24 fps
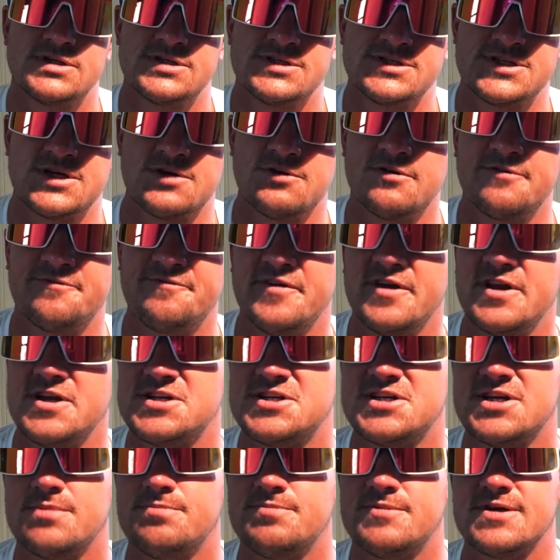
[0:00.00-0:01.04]
So to finish
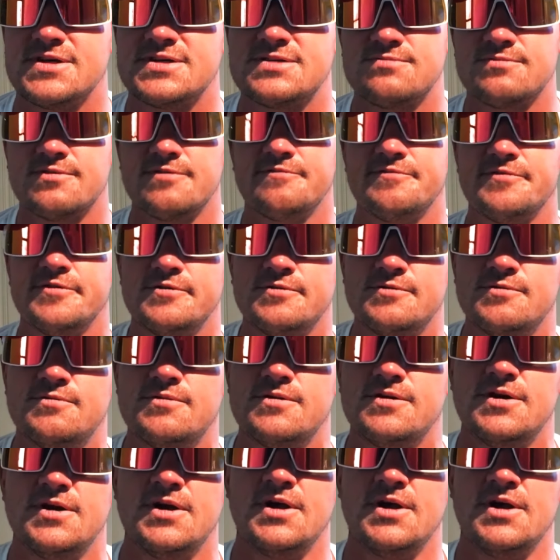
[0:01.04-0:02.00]
up this review,